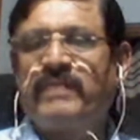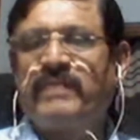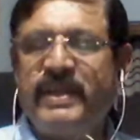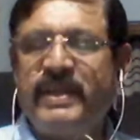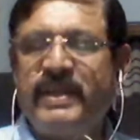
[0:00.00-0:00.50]
I
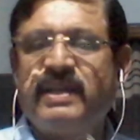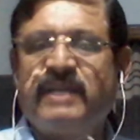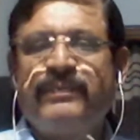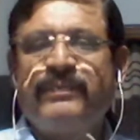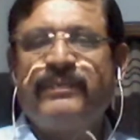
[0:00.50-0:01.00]
mean,
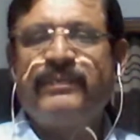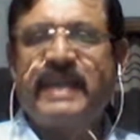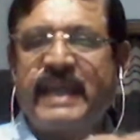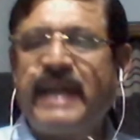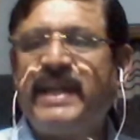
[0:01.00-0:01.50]
the
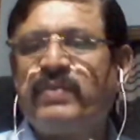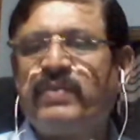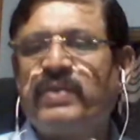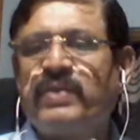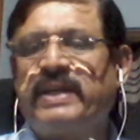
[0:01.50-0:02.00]
candidate
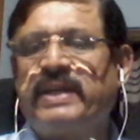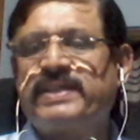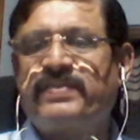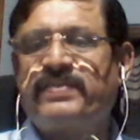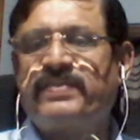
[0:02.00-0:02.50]
one who
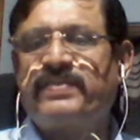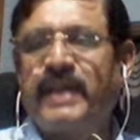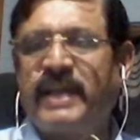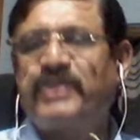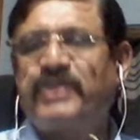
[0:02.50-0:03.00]
contested for
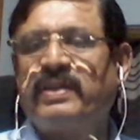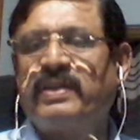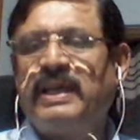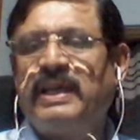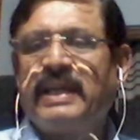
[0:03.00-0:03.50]
election
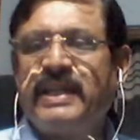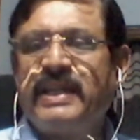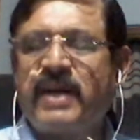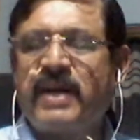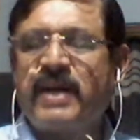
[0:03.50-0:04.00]
in the
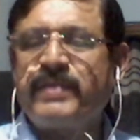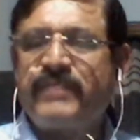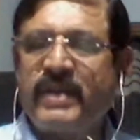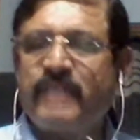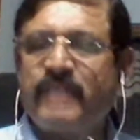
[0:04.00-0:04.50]
form of
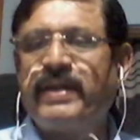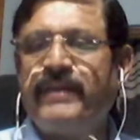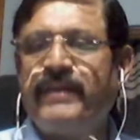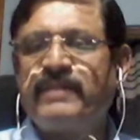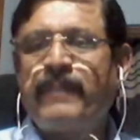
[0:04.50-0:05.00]
an
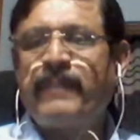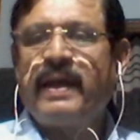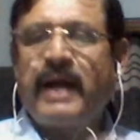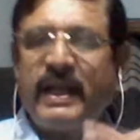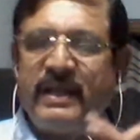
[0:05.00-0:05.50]
affidavit,
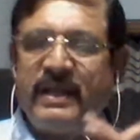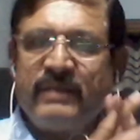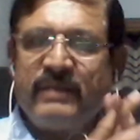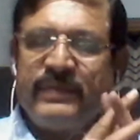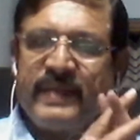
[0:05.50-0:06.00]
and
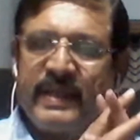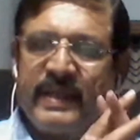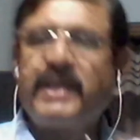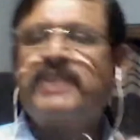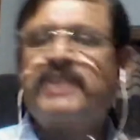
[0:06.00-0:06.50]

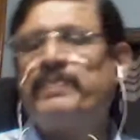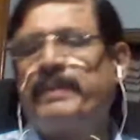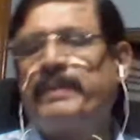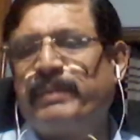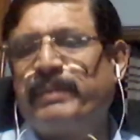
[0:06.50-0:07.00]
it has to be
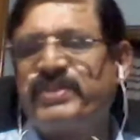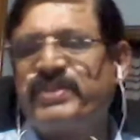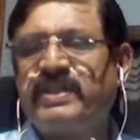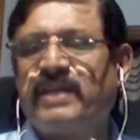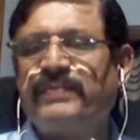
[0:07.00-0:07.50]
published
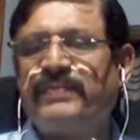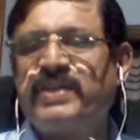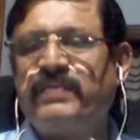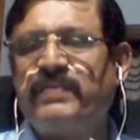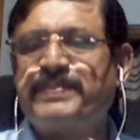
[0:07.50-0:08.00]
in the
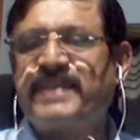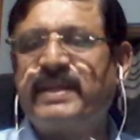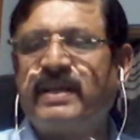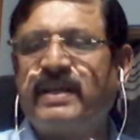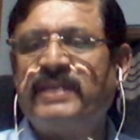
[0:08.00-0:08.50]
official
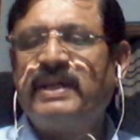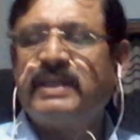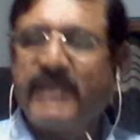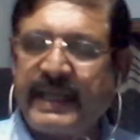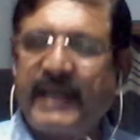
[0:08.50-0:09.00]
website of
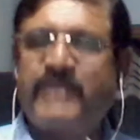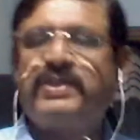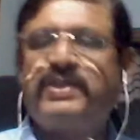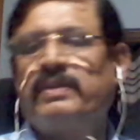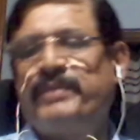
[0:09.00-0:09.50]
the
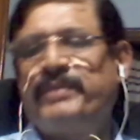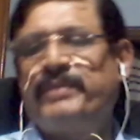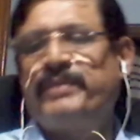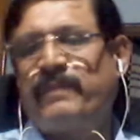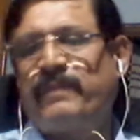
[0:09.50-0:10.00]
Election Commission.